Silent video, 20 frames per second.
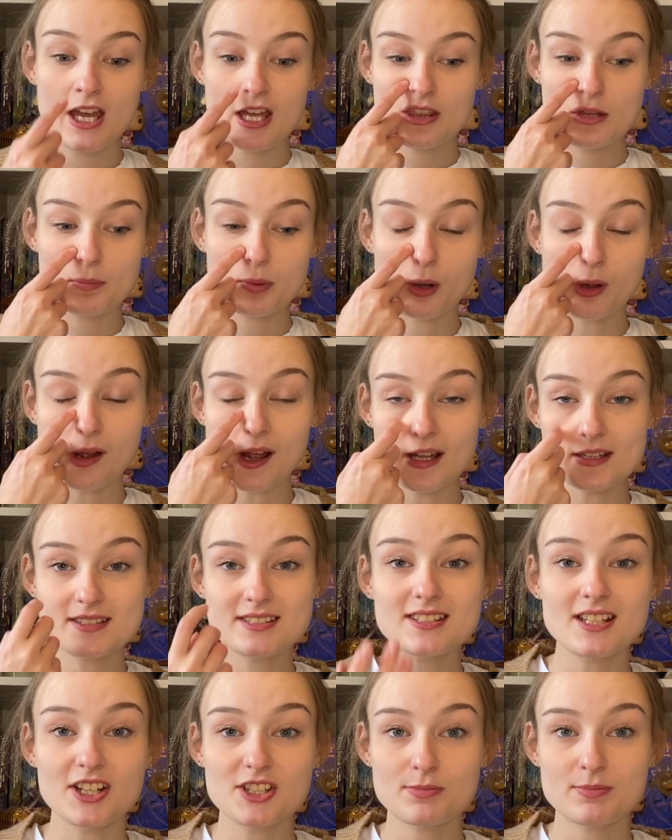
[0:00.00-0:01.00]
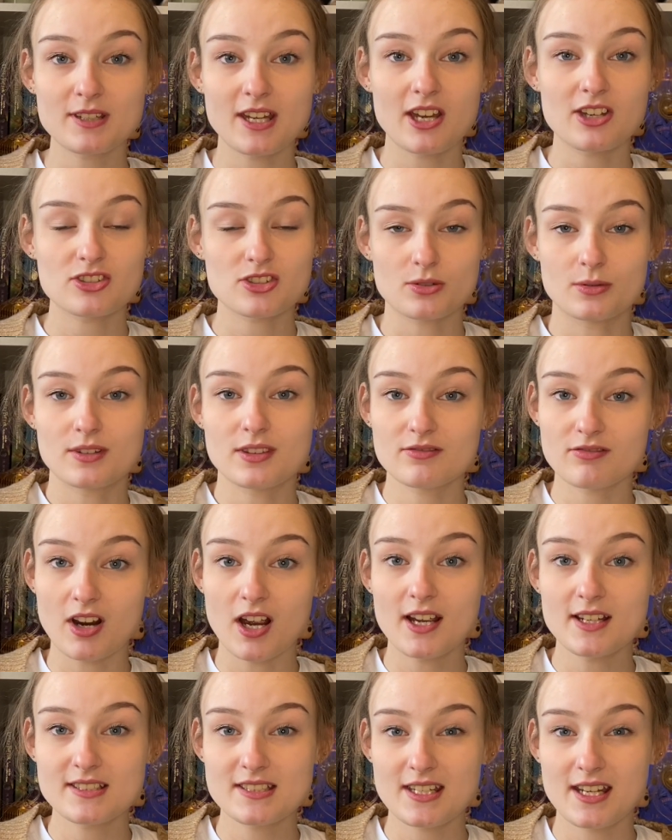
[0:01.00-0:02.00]
The plot had such potential and the
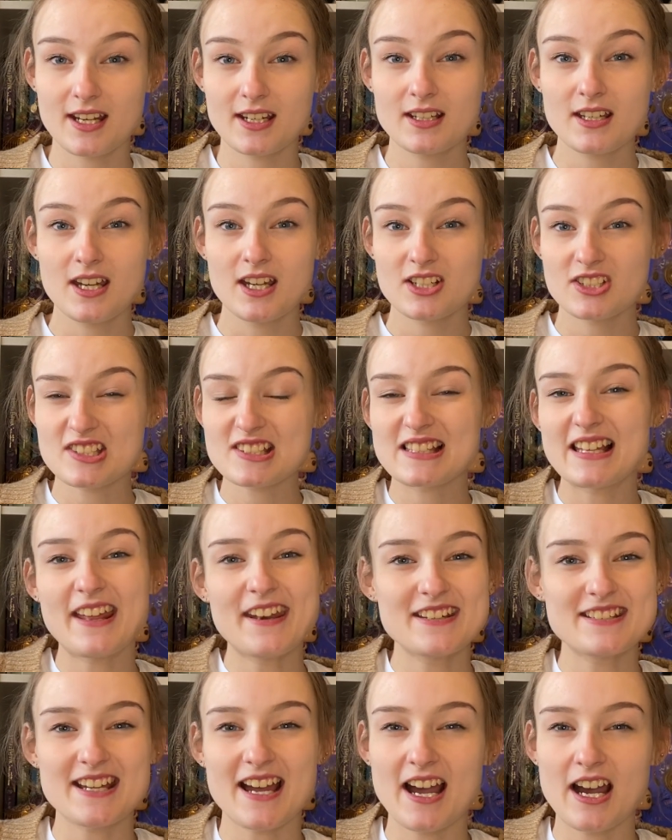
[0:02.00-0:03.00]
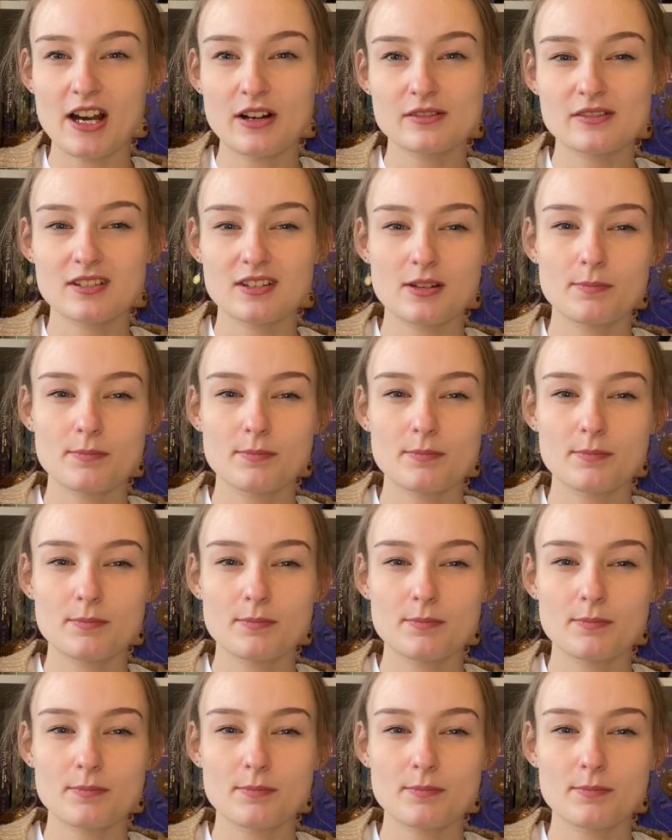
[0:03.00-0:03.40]
writing just let it down.